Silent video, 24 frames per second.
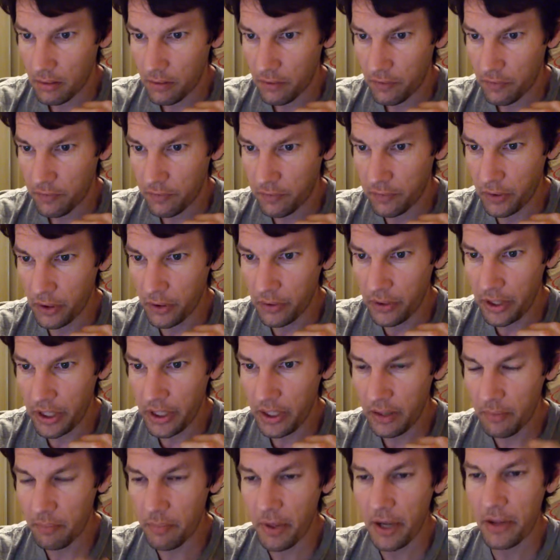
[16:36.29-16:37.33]

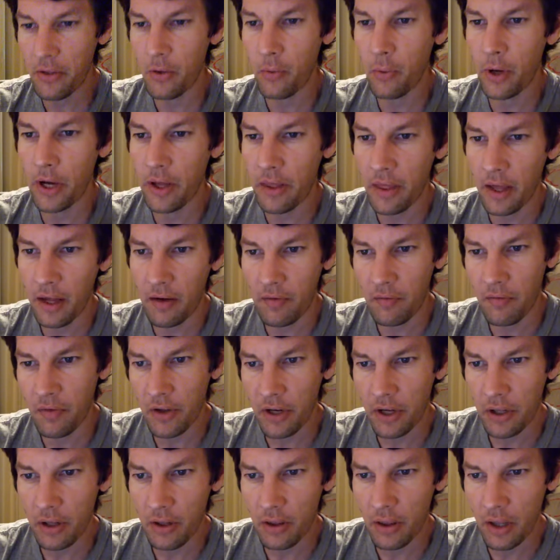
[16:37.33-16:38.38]
Flutie, by the way,
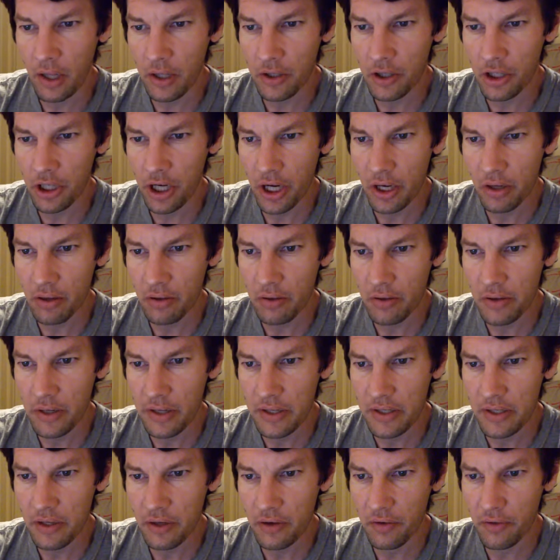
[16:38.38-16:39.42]
that channel
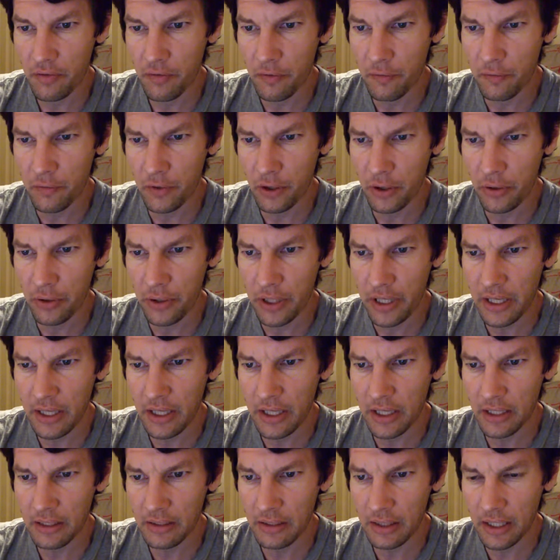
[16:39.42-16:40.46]
is
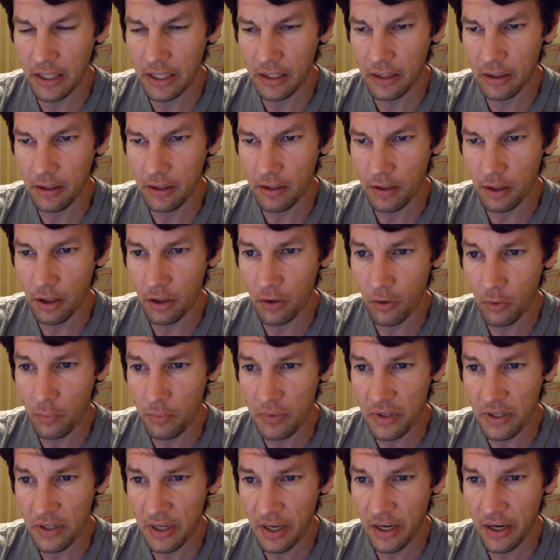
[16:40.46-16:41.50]
Flutie Lick
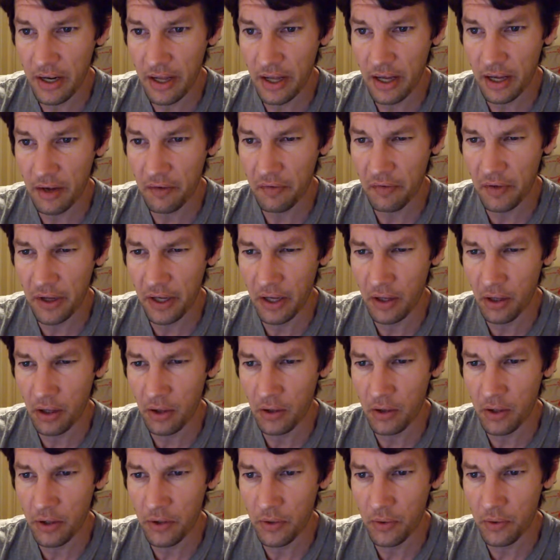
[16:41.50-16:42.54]
Homestead,
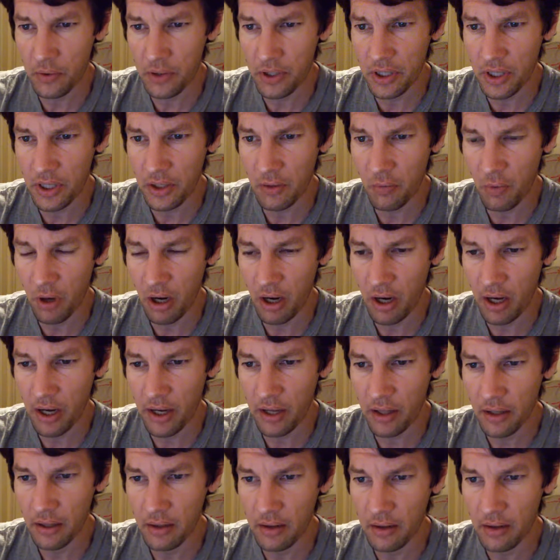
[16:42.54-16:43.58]

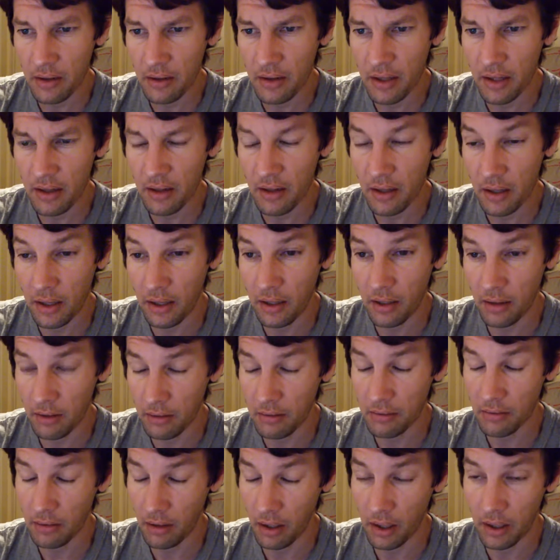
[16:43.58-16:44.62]
Fluty, then Lick,
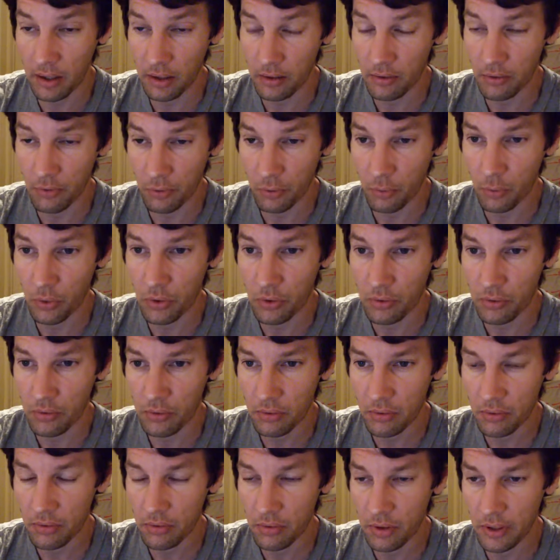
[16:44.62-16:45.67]
like normal
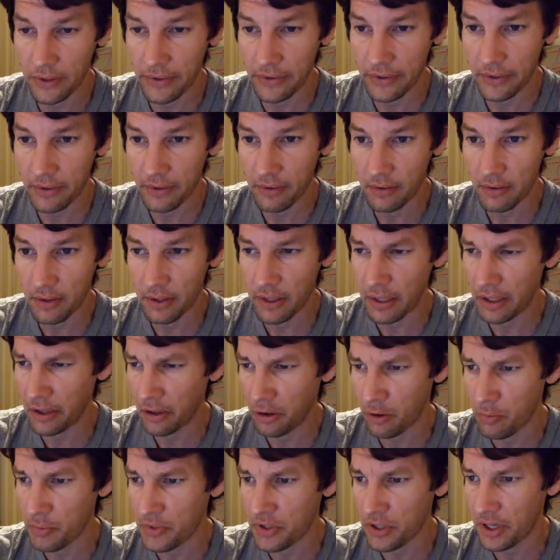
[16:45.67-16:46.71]
Lick, and then
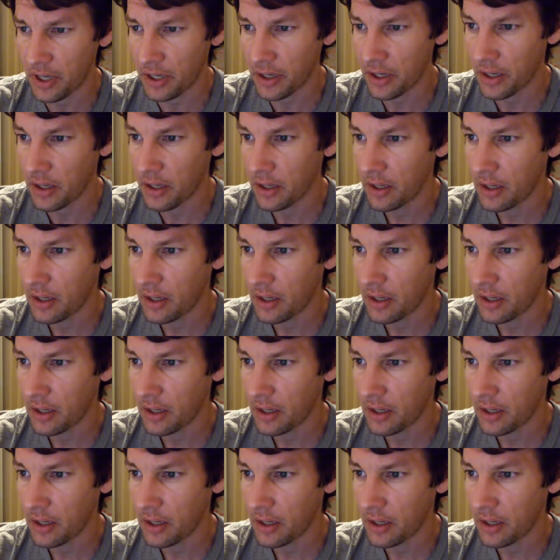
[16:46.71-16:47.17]
Homestead.